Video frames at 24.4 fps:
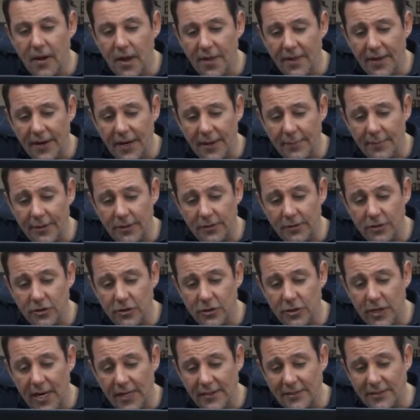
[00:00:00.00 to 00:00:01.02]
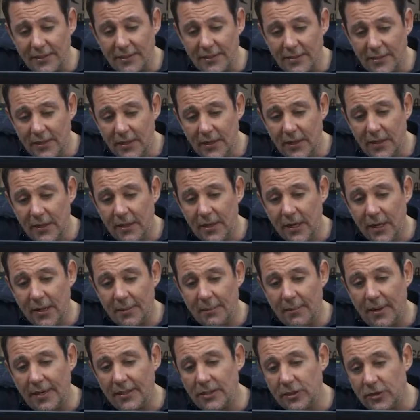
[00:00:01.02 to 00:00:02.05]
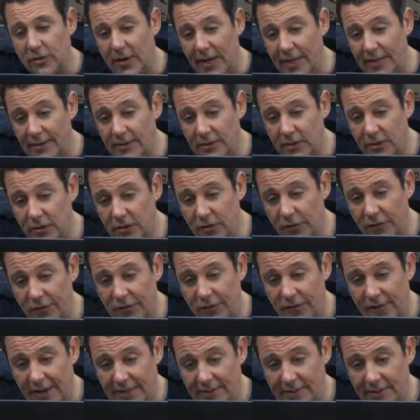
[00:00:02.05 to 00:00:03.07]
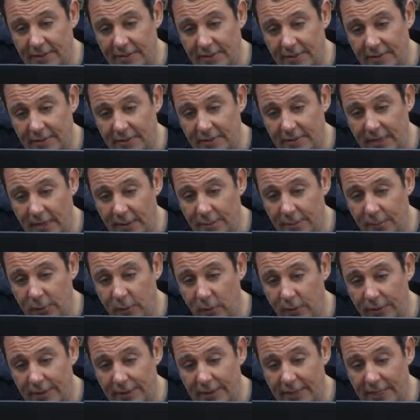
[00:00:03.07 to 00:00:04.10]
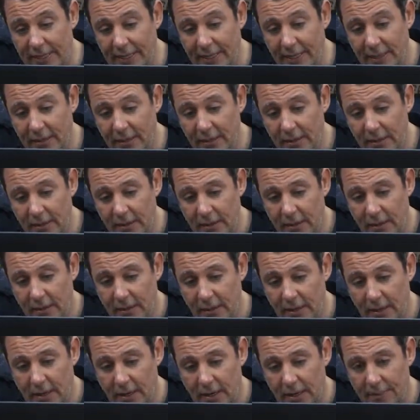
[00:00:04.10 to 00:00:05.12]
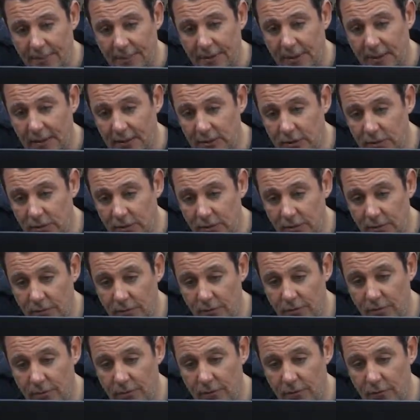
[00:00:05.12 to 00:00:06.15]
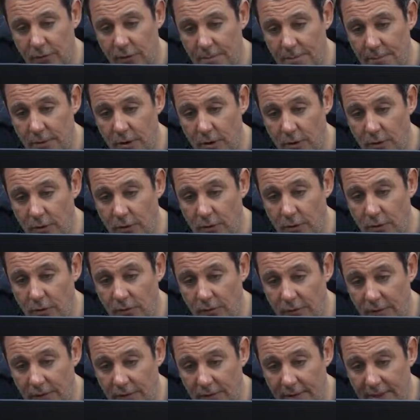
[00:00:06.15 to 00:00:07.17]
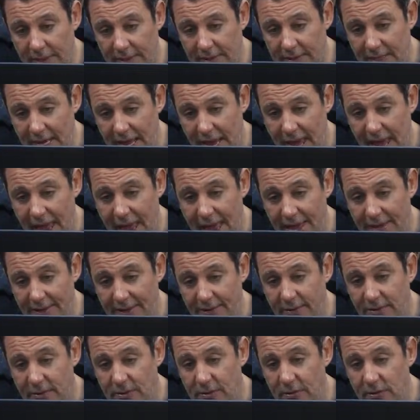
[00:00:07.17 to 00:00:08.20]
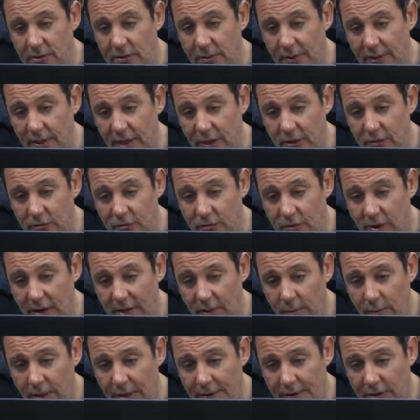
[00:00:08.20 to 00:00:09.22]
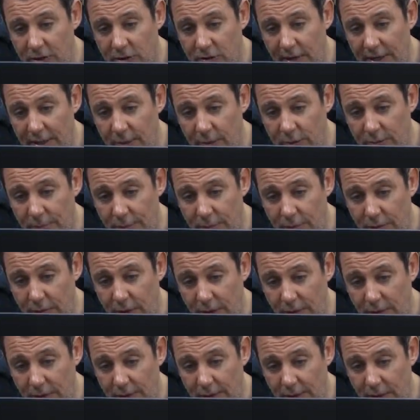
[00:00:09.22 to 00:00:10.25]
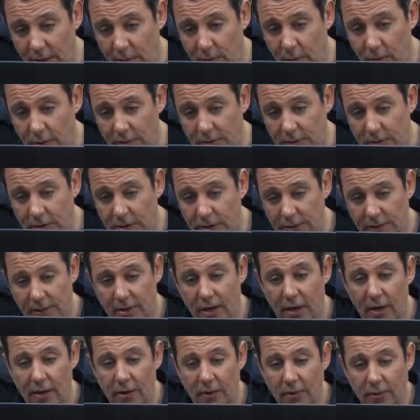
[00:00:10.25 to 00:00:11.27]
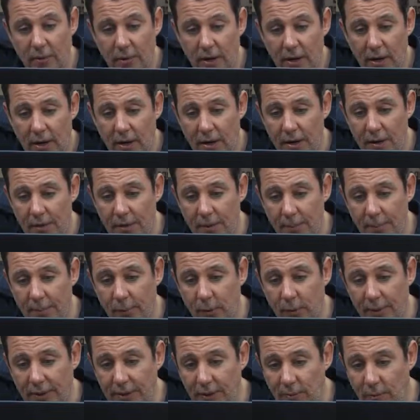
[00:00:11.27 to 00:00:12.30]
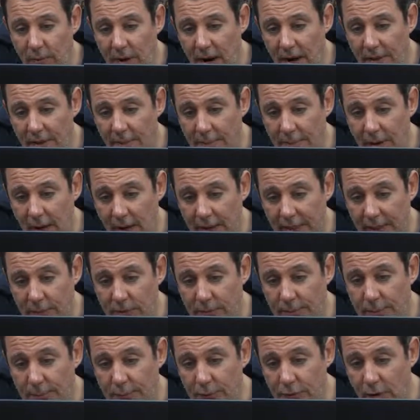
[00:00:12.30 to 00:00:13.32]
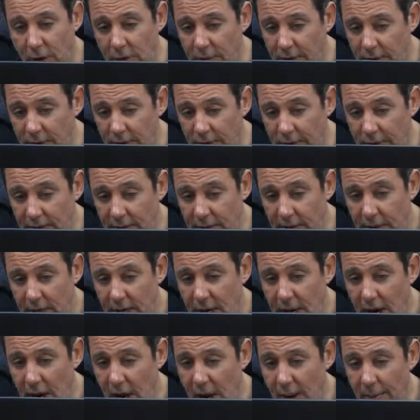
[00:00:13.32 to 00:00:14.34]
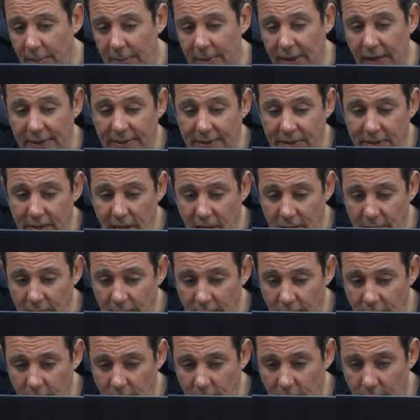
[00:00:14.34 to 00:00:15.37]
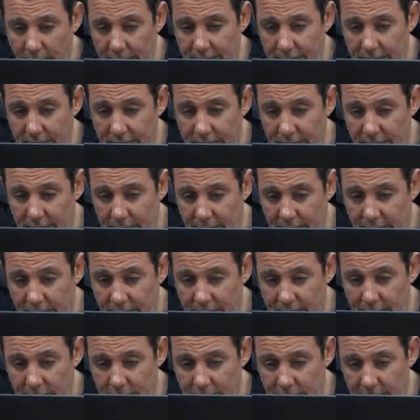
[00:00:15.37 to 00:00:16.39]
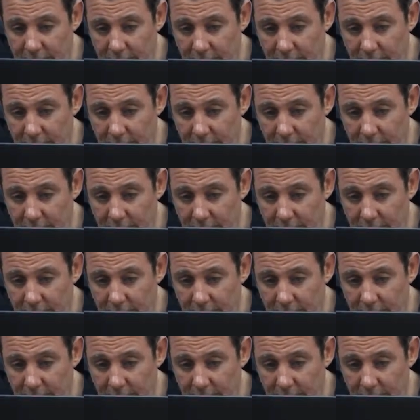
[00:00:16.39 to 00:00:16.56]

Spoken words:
Then I'm going to adjust my trend to fit. Now, importantly, I'm going to remove this end so it goes right where the trend was broken. I want to know the point where the market was broken, but I don't want, let me just